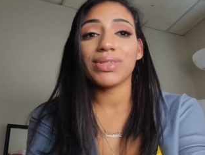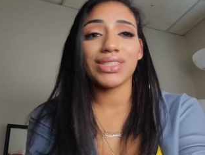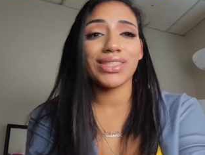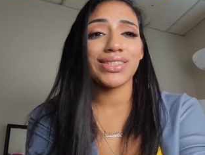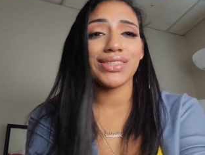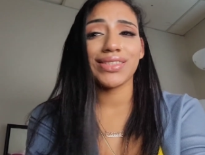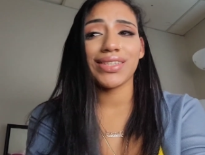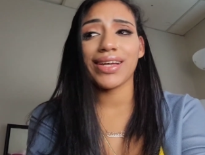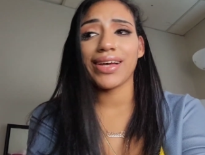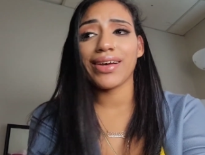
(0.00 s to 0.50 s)

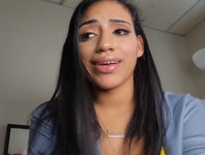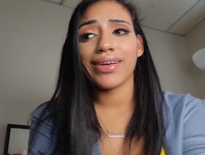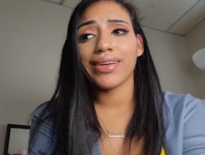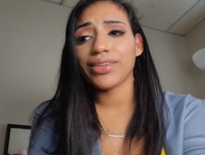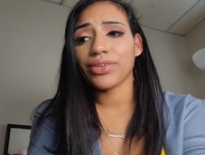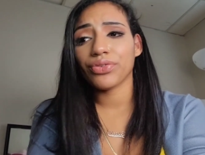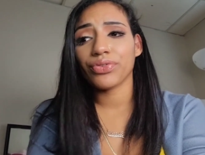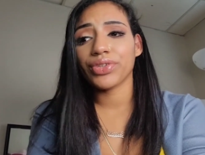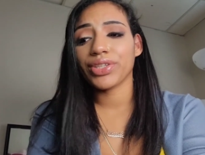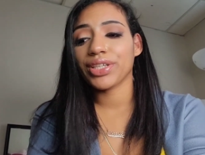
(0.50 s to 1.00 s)
besides that,
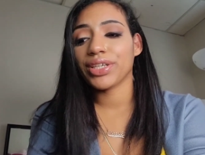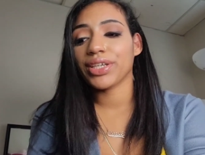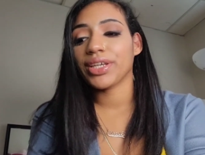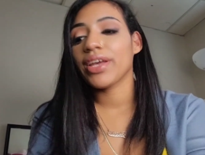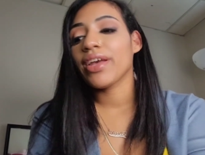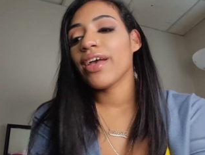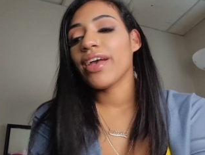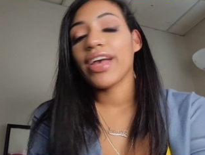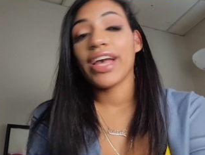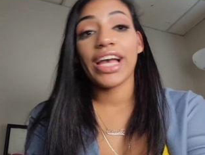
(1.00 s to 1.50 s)
I don't really
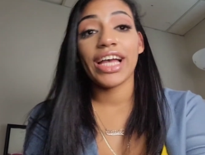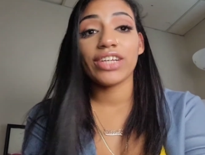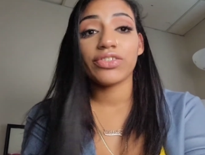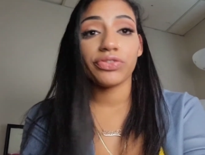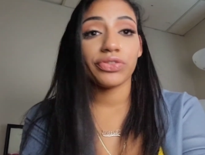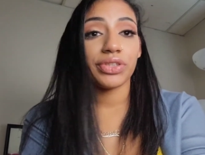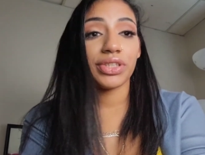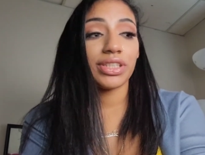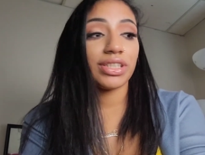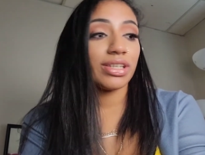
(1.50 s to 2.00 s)

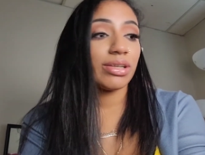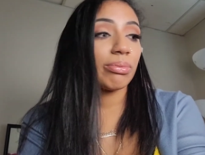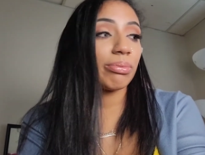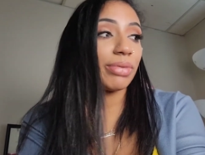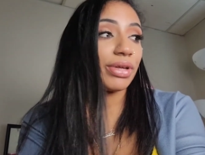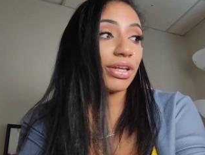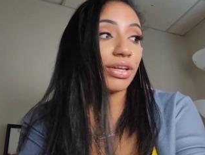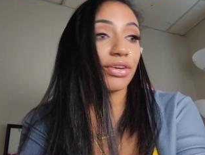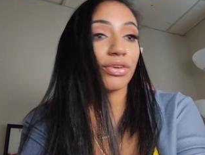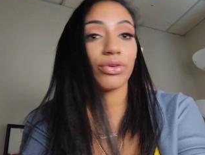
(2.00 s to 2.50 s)
ask for anything
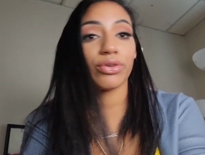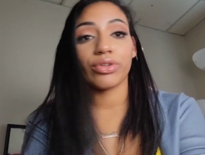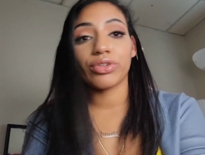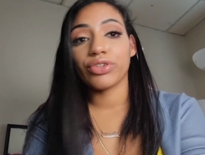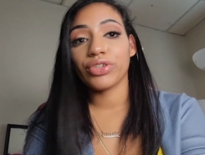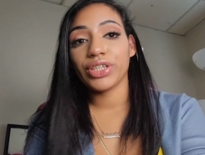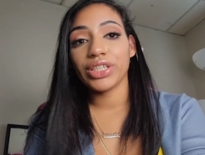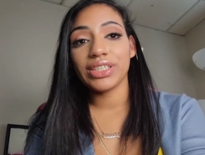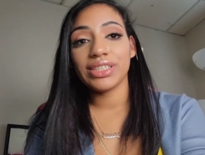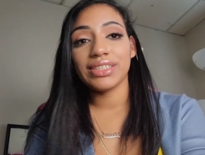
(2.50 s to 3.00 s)
big or
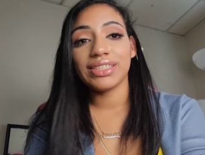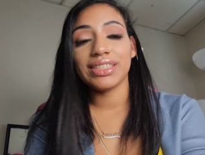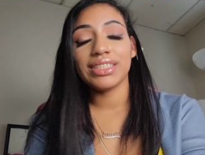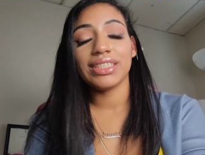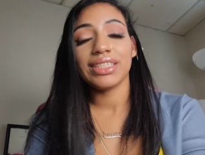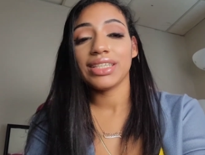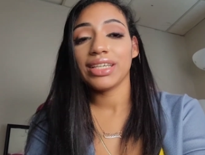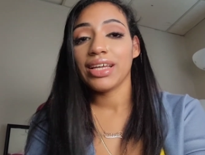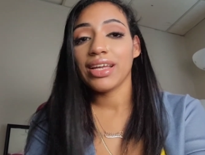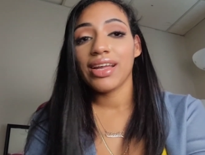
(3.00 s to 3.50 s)

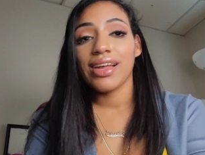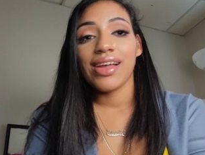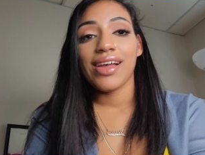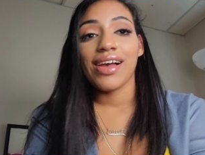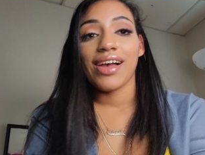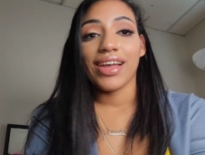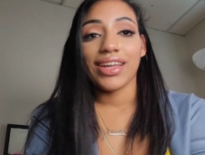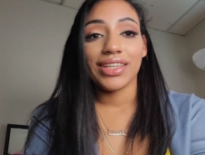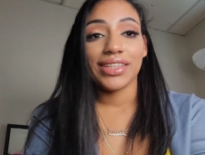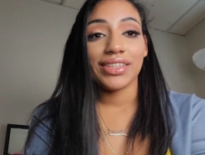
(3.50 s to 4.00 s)
crazy.
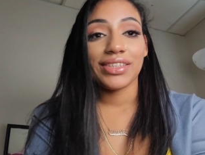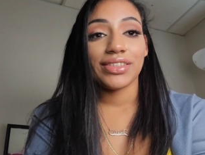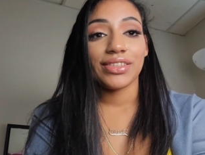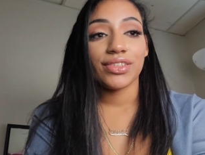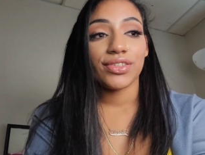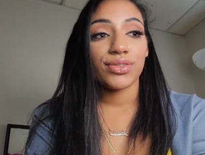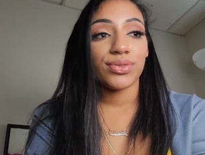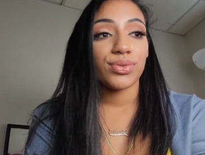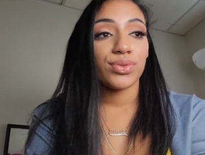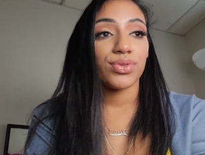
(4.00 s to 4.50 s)

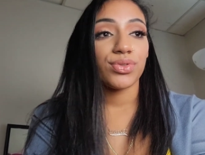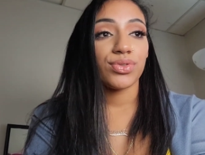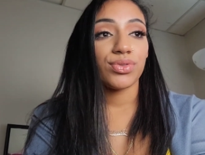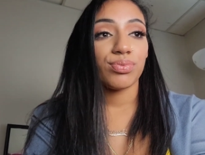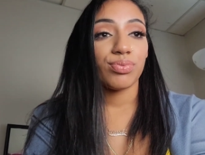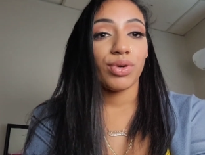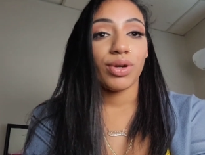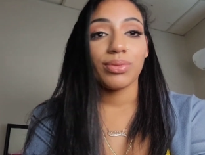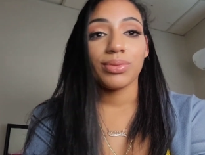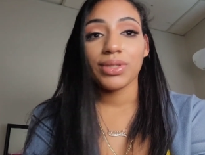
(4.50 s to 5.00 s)
And this
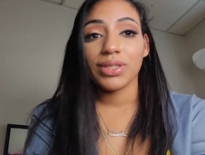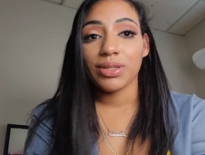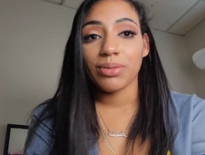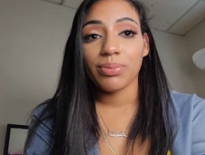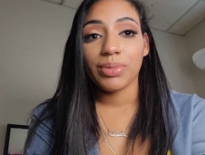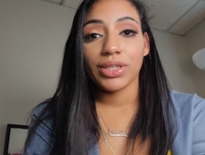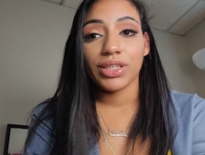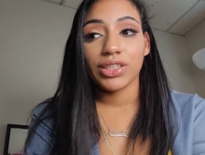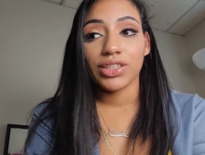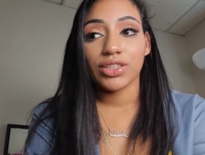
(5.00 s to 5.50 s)
was probably the
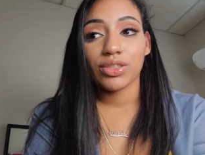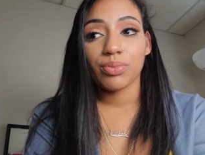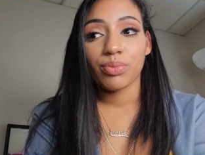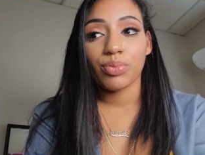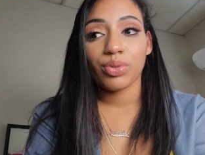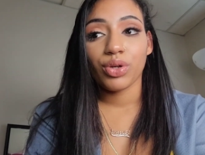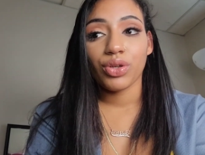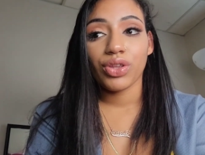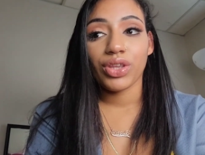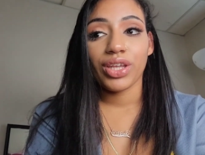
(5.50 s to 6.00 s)
best
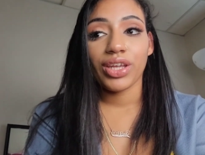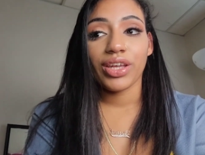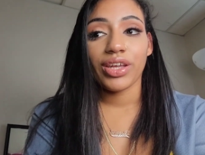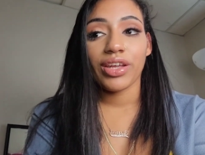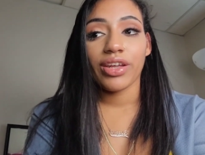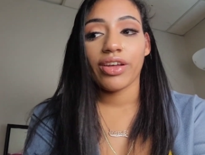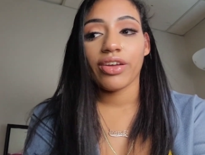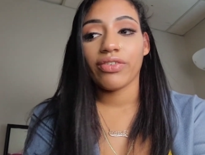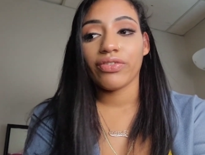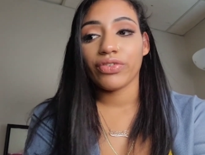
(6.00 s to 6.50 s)

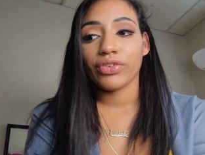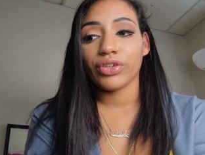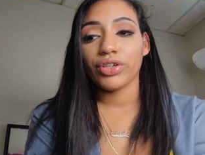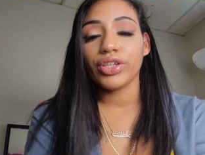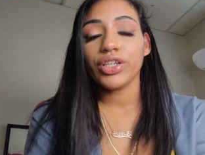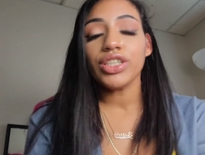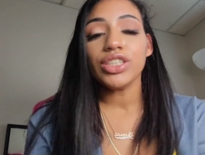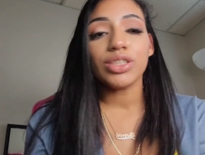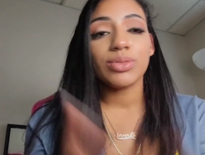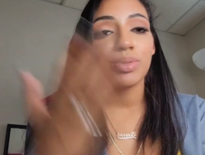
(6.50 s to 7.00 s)
birthday
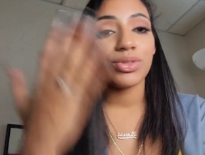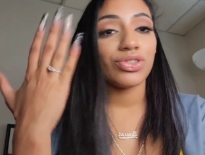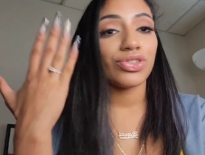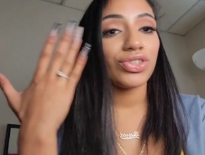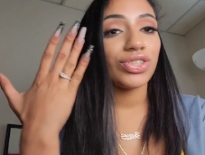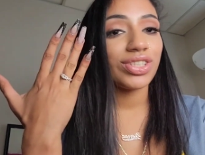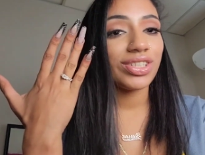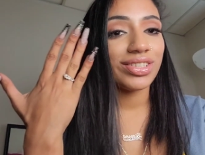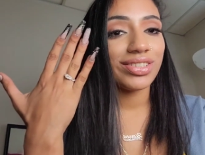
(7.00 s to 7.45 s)
ever, especially